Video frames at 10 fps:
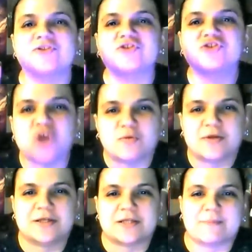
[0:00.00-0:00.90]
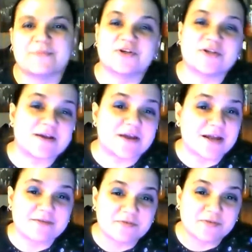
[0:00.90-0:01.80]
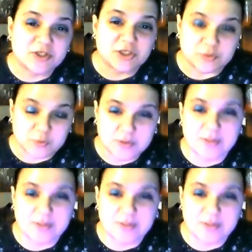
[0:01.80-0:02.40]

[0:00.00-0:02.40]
Don't look at them. They're not even for you.